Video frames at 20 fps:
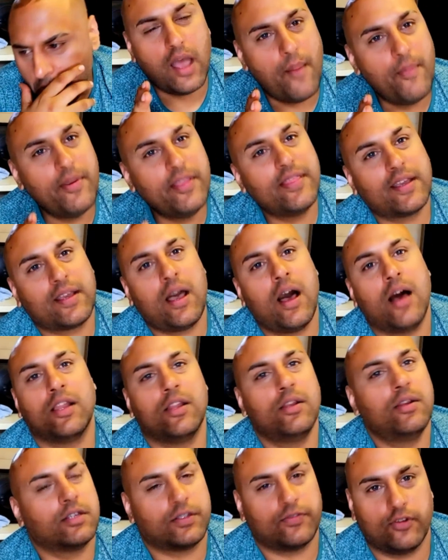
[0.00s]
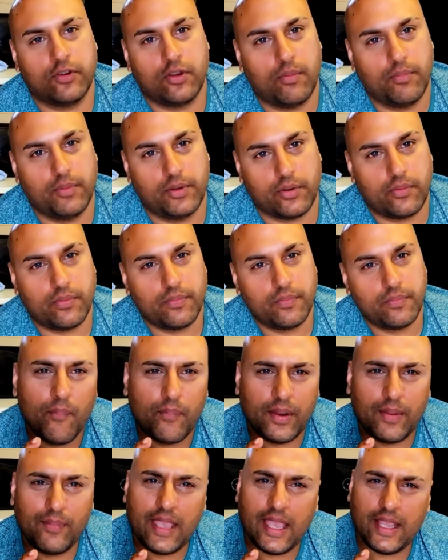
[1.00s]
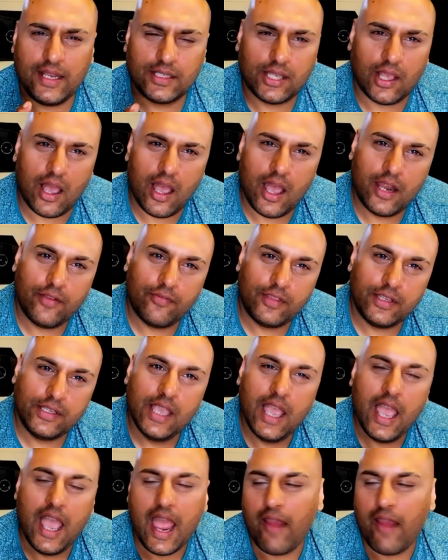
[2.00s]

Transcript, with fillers: I mean, the color looks phenomenal, but I'm getting tired of these.